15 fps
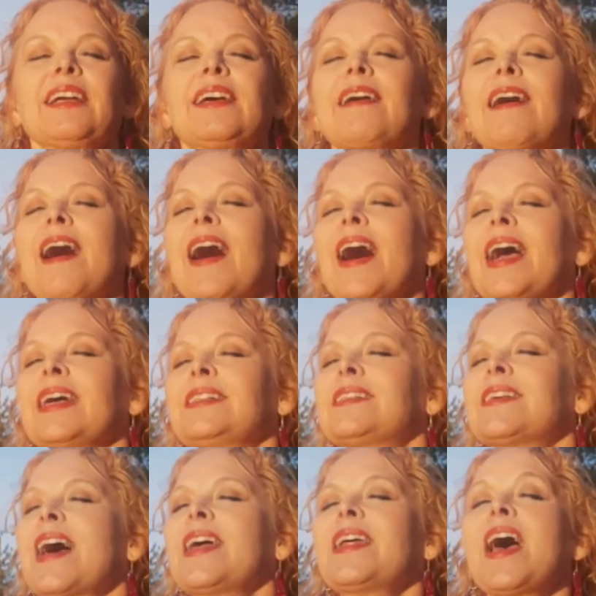
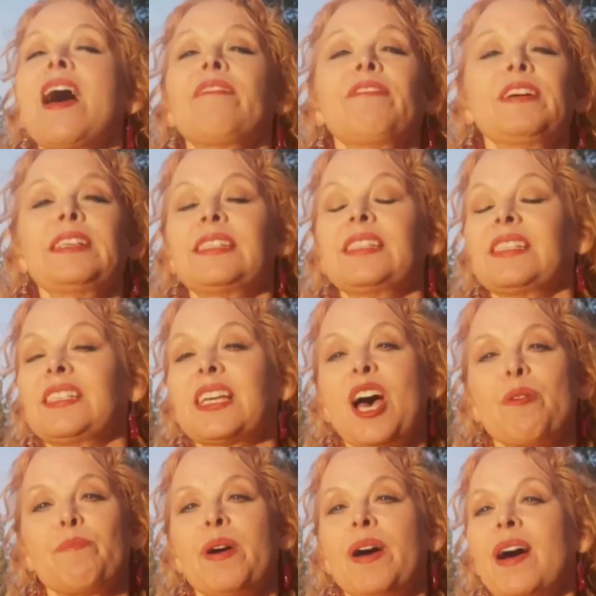guides at every
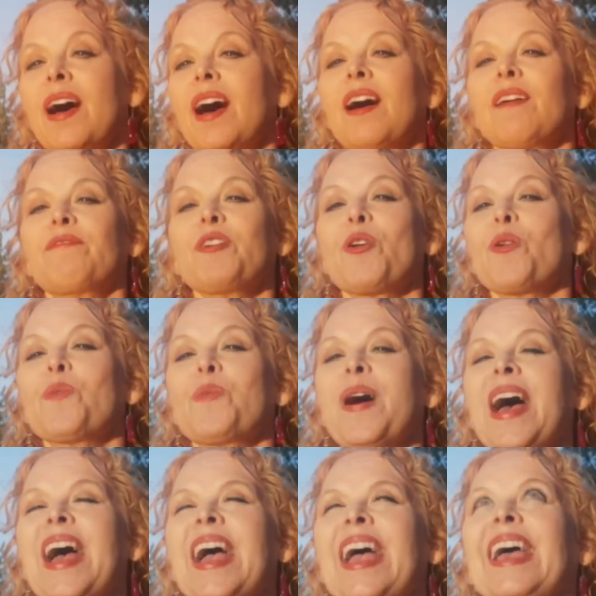step of your
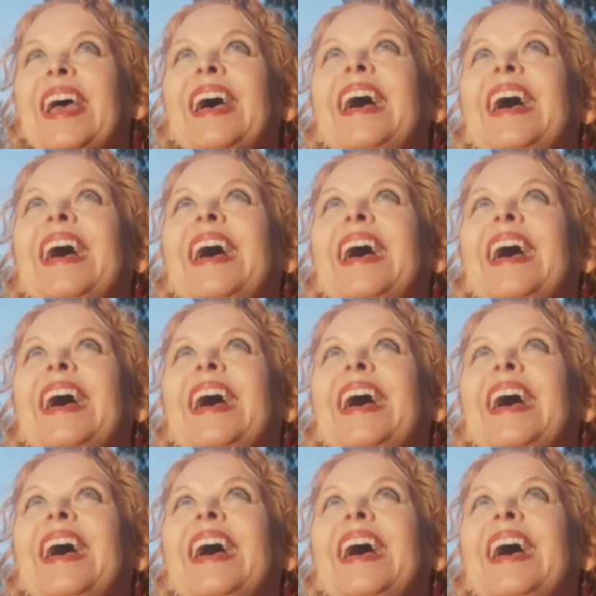way.